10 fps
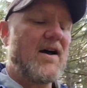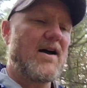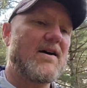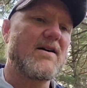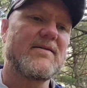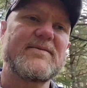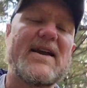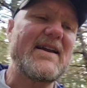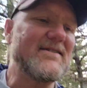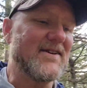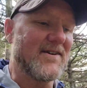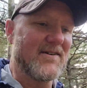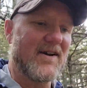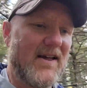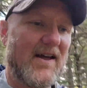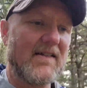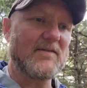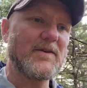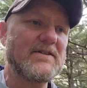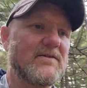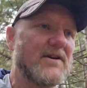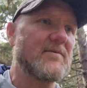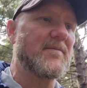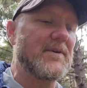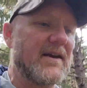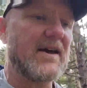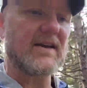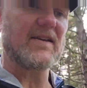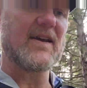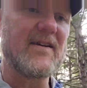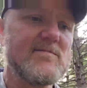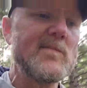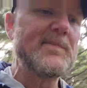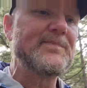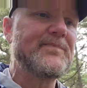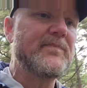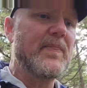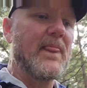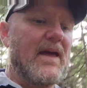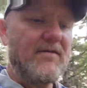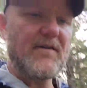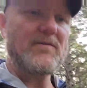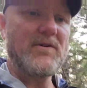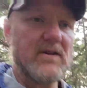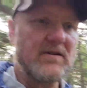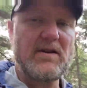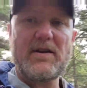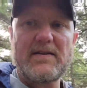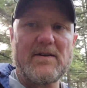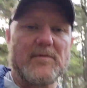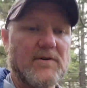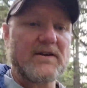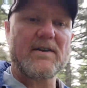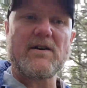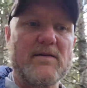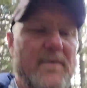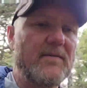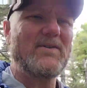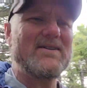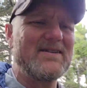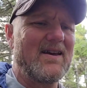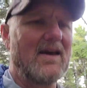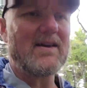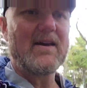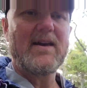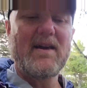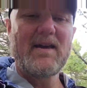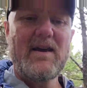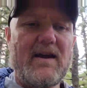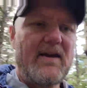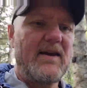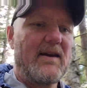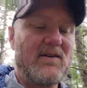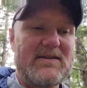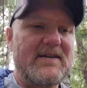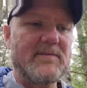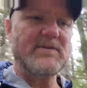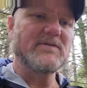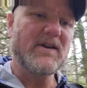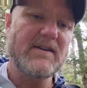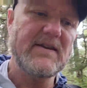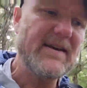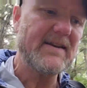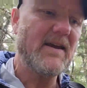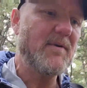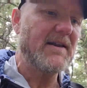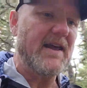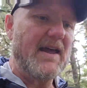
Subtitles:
I don't know. That's basically what I'm up against if I want to summit with the girls. But once, you know, like I said, I'm just going to try to take it day by